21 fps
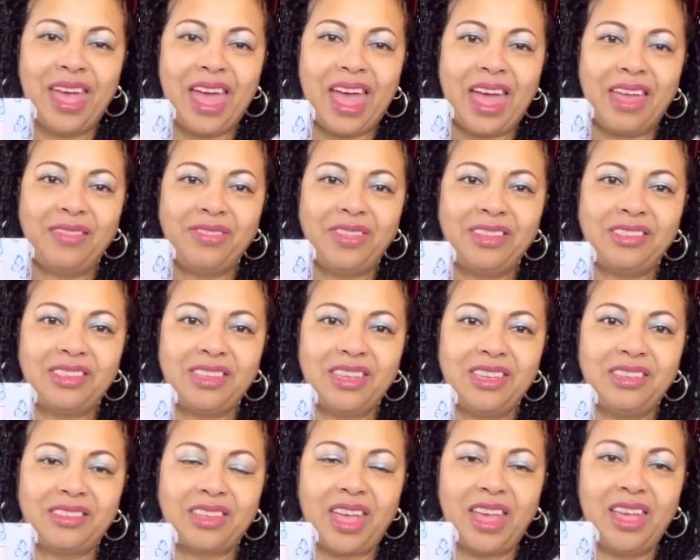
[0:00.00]
and this
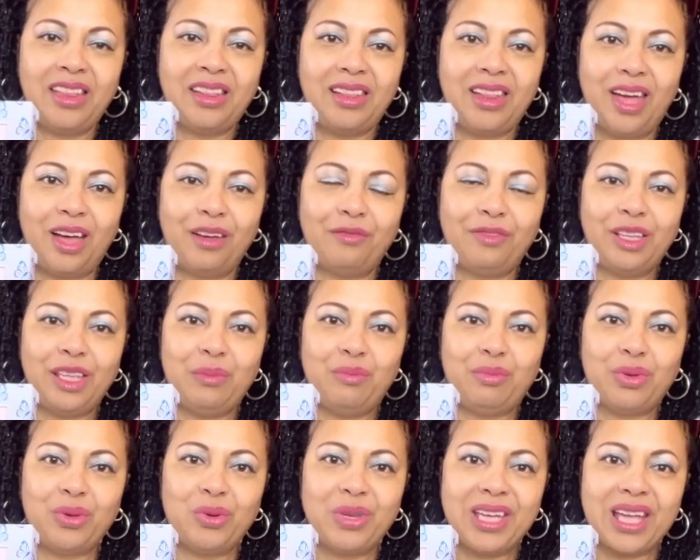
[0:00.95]
is a lovely
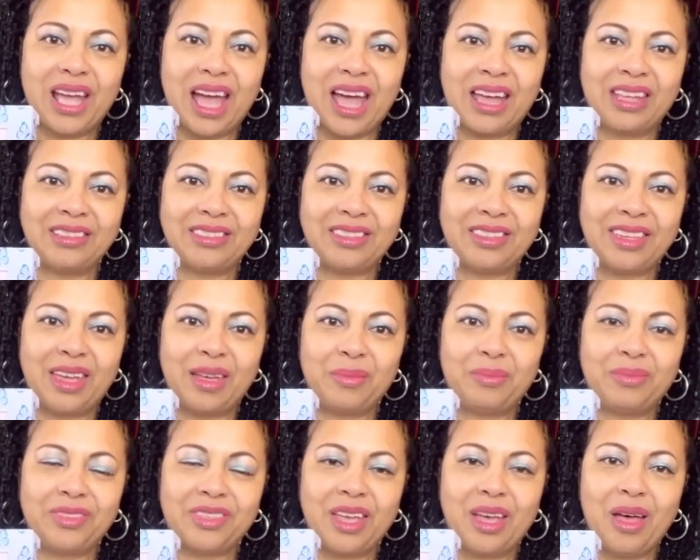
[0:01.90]
Beauty
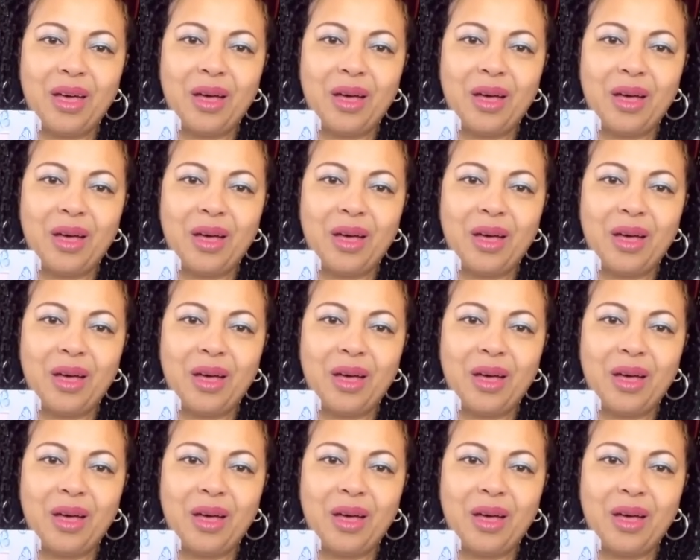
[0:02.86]
Concepts